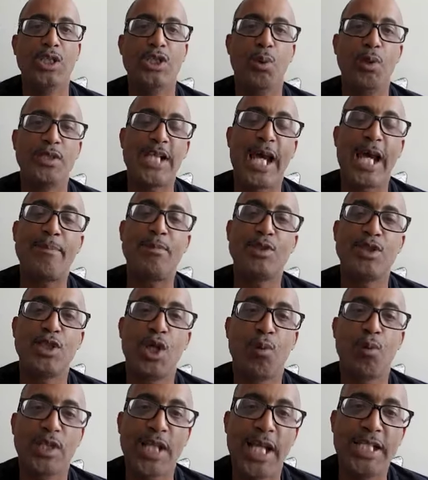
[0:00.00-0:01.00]
you know, what type of,
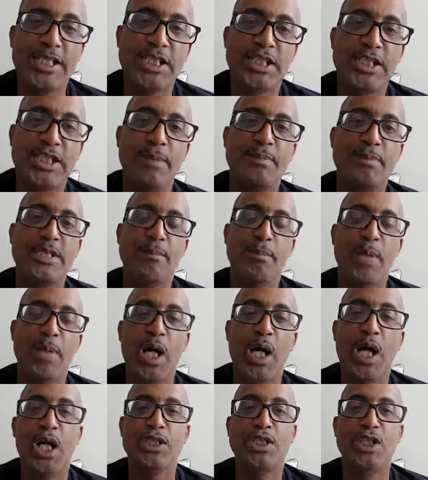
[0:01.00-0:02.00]
you know, relationships and
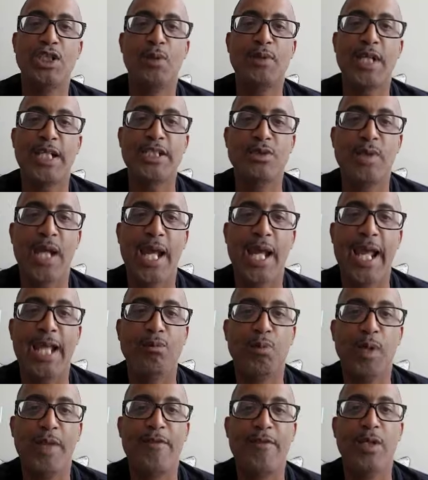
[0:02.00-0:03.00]
bonds, you know, that you
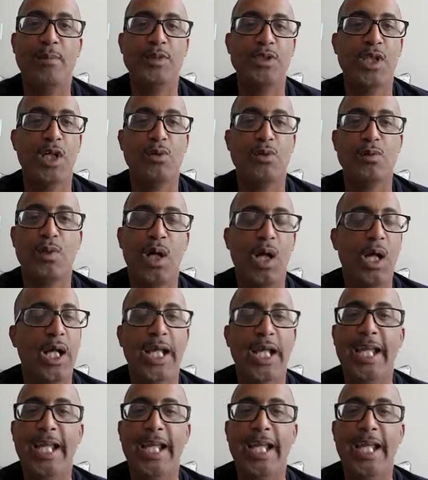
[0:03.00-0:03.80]
had with them, you know,